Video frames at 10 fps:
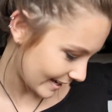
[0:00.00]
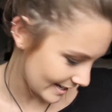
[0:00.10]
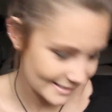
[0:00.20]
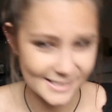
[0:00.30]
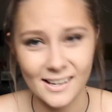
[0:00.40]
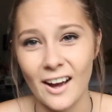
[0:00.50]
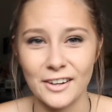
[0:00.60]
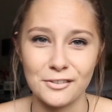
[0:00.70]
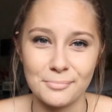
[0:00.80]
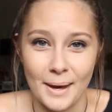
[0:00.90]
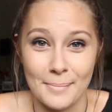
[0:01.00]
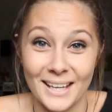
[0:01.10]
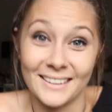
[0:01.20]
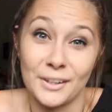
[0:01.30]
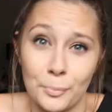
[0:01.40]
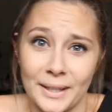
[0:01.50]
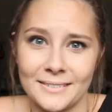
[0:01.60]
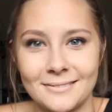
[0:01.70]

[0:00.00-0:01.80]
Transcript: I guess. Kind of, maybe, a little bit.